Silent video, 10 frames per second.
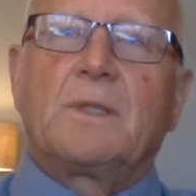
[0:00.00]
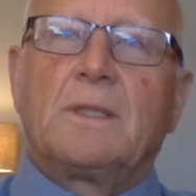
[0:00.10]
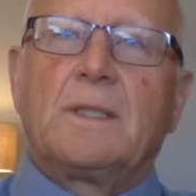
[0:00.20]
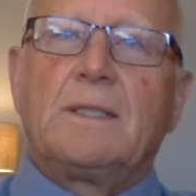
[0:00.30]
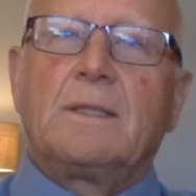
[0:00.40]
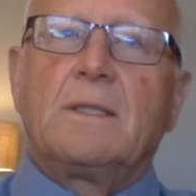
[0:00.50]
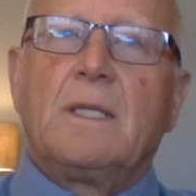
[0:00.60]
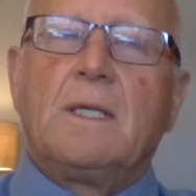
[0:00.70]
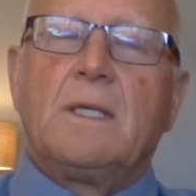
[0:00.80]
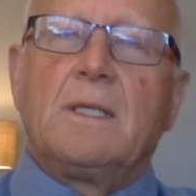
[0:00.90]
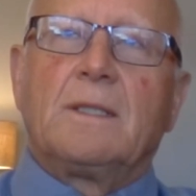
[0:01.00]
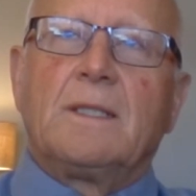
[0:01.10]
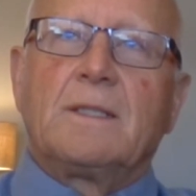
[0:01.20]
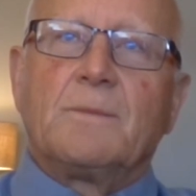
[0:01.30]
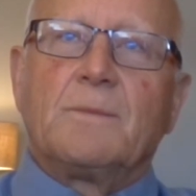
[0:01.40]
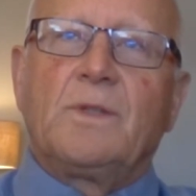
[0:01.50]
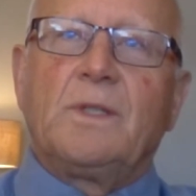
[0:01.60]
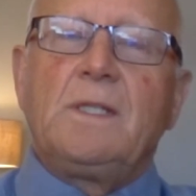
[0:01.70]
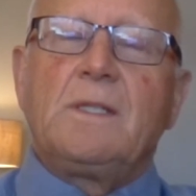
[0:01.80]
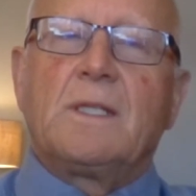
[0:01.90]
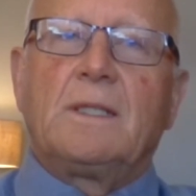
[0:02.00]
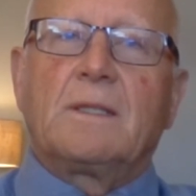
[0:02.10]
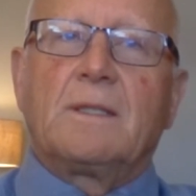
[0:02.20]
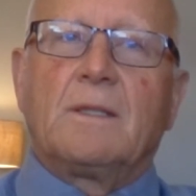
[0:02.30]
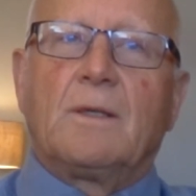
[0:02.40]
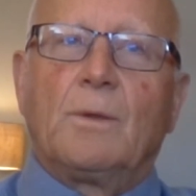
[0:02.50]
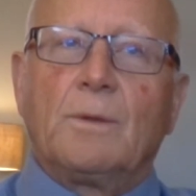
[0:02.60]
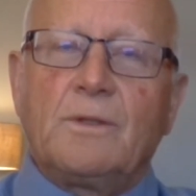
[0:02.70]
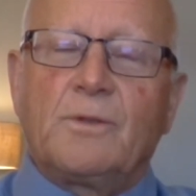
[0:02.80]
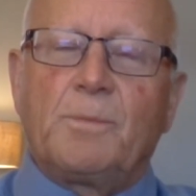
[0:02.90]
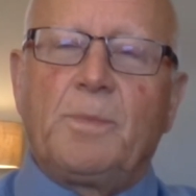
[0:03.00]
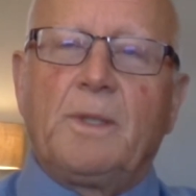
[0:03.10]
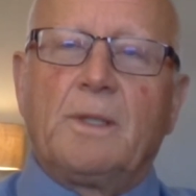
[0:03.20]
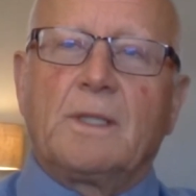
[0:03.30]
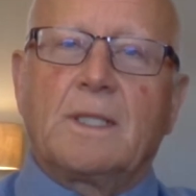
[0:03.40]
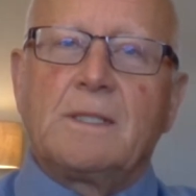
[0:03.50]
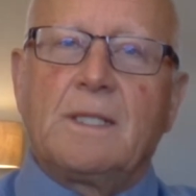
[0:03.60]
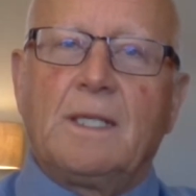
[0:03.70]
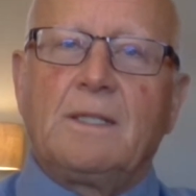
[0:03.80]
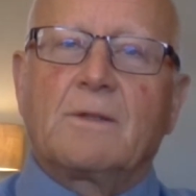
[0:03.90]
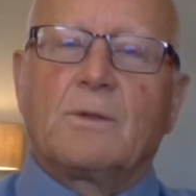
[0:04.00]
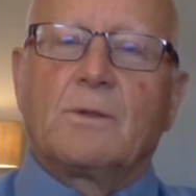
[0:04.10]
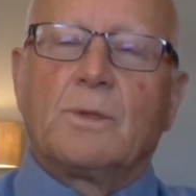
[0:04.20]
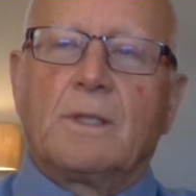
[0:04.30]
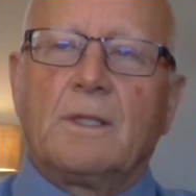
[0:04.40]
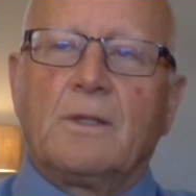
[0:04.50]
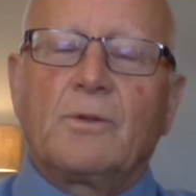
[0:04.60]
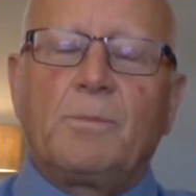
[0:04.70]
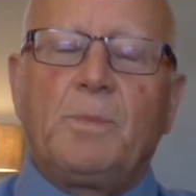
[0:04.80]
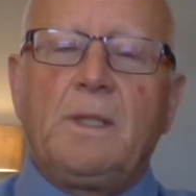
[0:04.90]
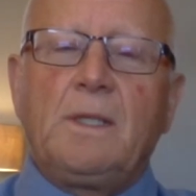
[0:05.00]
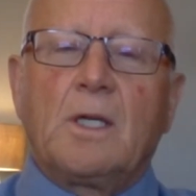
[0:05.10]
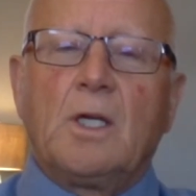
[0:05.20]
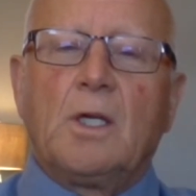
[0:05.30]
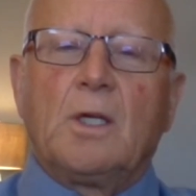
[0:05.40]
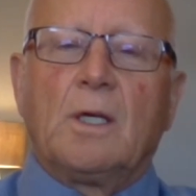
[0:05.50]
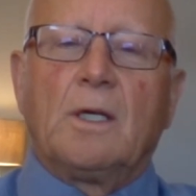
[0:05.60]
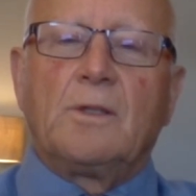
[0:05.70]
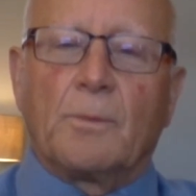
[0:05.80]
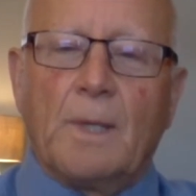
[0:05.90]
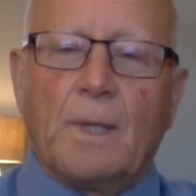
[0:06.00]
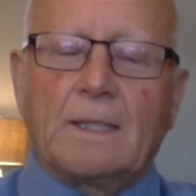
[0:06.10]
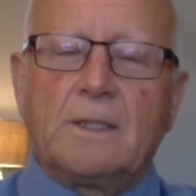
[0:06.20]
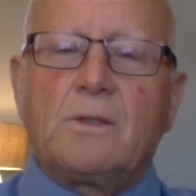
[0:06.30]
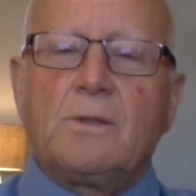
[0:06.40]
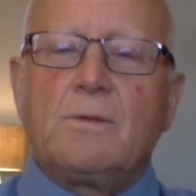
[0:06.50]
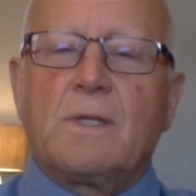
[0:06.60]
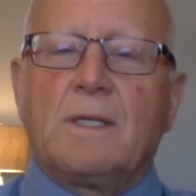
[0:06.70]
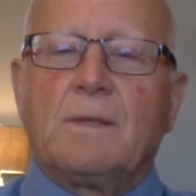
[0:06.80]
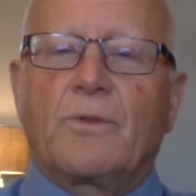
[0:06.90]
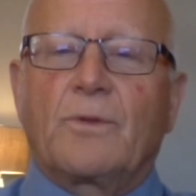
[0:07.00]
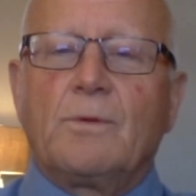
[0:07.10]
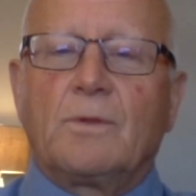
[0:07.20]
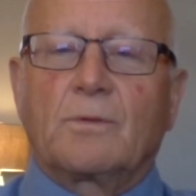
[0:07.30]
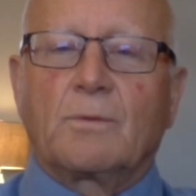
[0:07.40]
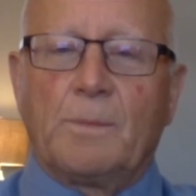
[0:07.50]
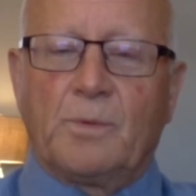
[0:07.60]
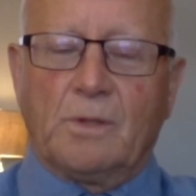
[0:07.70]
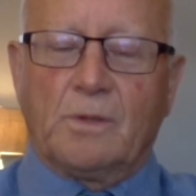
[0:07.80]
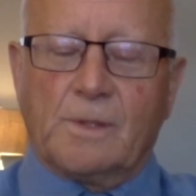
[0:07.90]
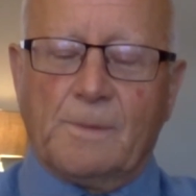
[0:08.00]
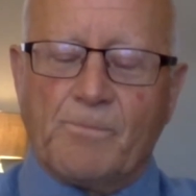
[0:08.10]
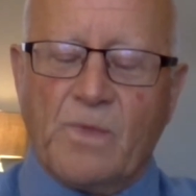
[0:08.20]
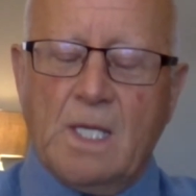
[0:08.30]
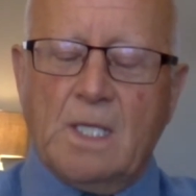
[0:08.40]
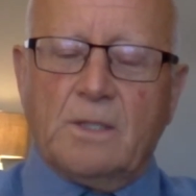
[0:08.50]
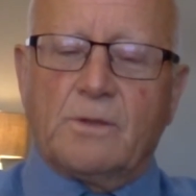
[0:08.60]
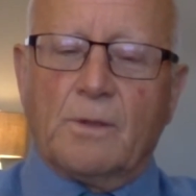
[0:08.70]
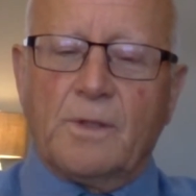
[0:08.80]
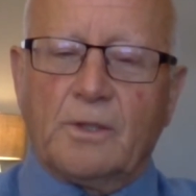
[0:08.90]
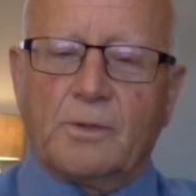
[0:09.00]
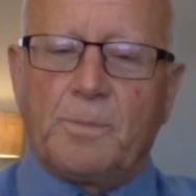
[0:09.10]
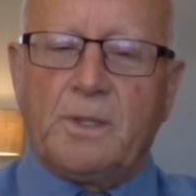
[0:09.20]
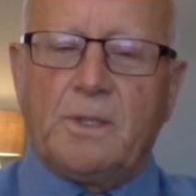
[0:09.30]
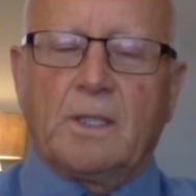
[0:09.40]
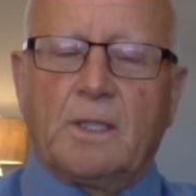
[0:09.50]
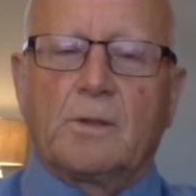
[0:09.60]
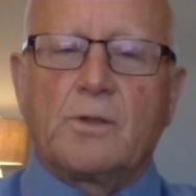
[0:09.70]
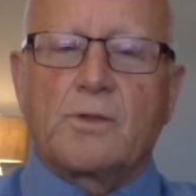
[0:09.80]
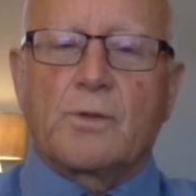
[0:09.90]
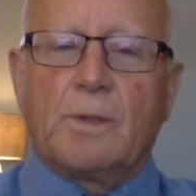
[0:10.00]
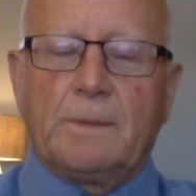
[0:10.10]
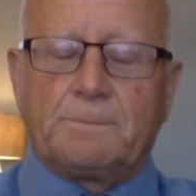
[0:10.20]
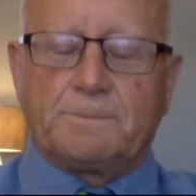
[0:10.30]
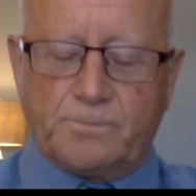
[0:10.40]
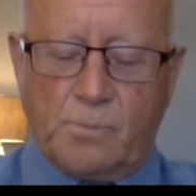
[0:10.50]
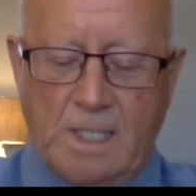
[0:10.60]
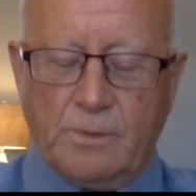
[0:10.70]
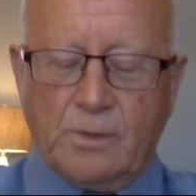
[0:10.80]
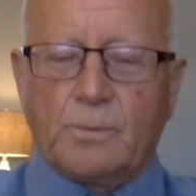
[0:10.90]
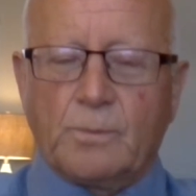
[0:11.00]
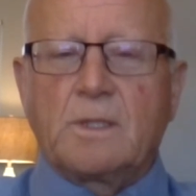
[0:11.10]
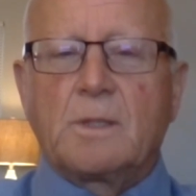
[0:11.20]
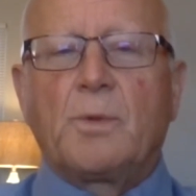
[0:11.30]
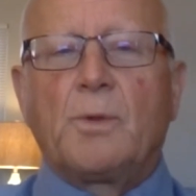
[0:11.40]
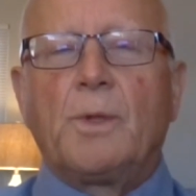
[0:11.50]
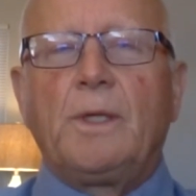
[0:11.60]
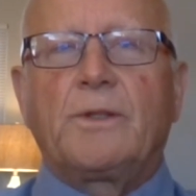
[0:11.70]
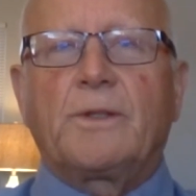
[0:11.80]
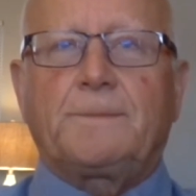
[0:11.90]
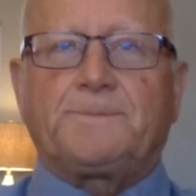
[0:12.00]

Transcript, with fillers: to let let them see that the Holy Spirit can take the word and speak uh, directly to them through the scriptures. So, this particular trip, when I was with the boys,